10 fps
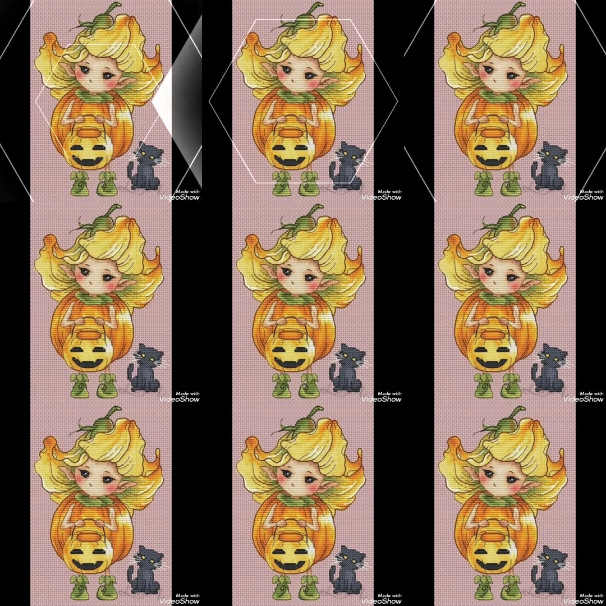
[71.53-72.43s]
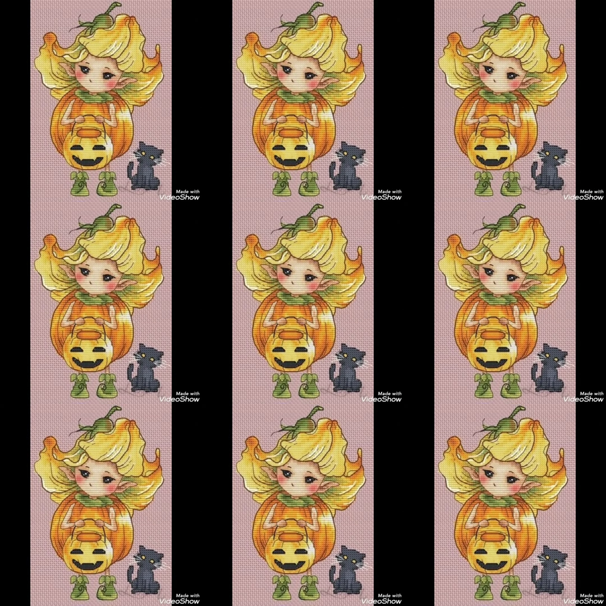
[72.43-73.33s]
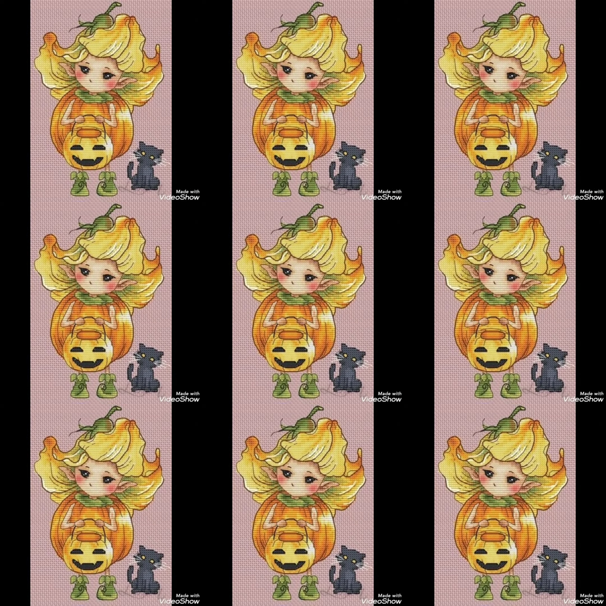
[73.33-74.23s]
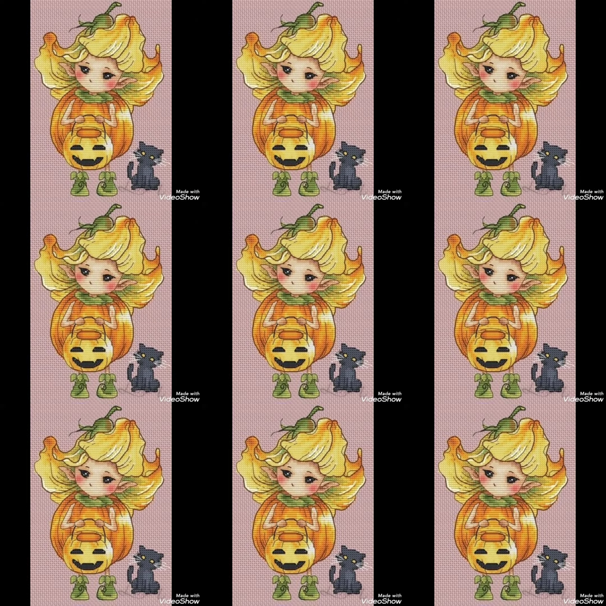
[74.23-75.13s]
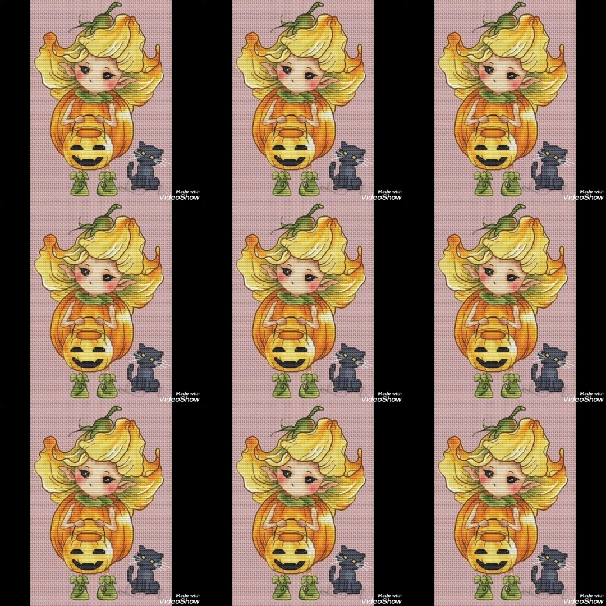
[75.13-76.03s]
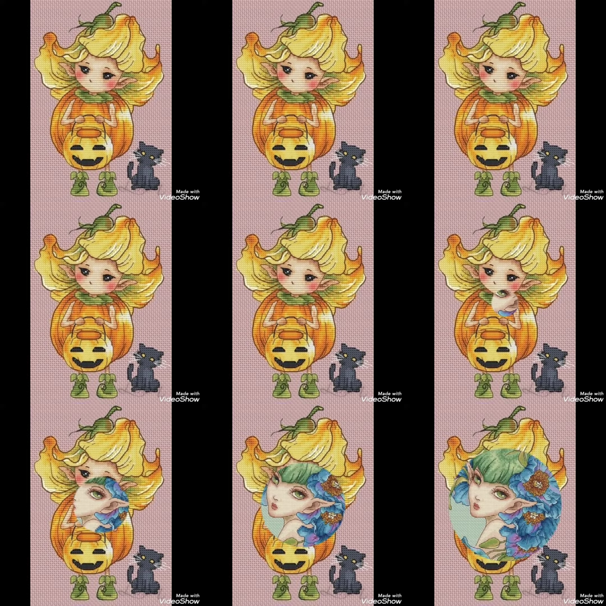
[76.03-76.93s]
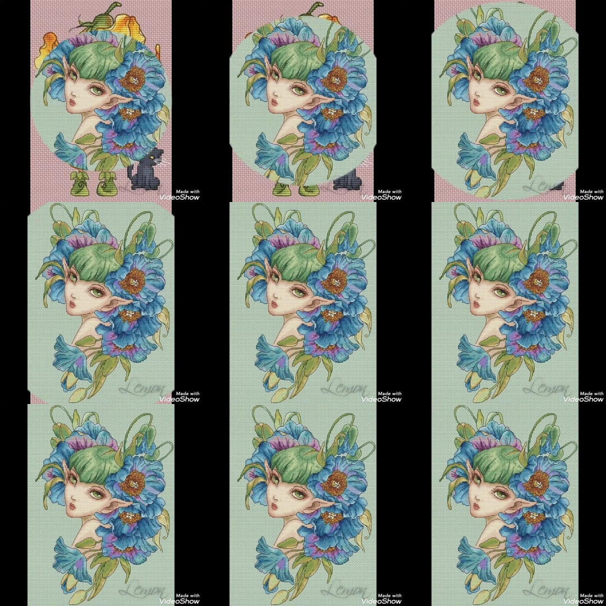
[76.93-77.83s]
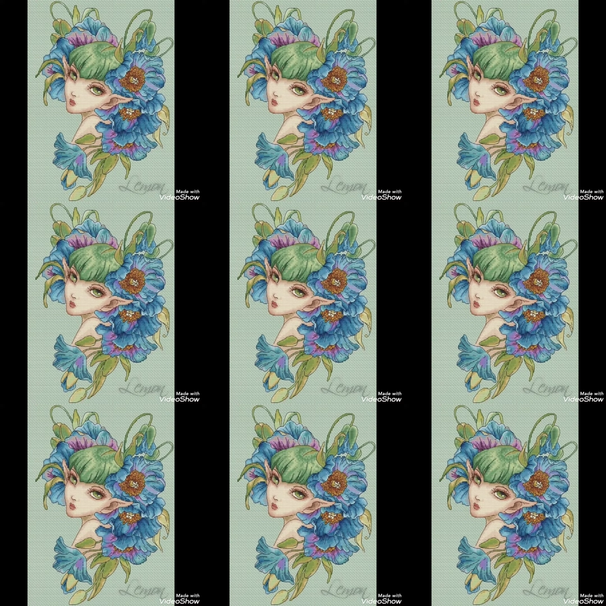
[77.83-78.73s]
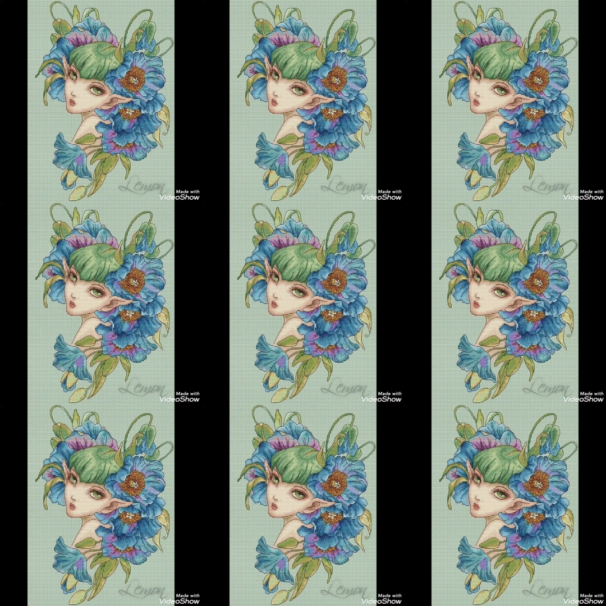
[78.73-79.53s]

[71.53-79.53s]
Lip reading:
Nobody's mouth can be seen.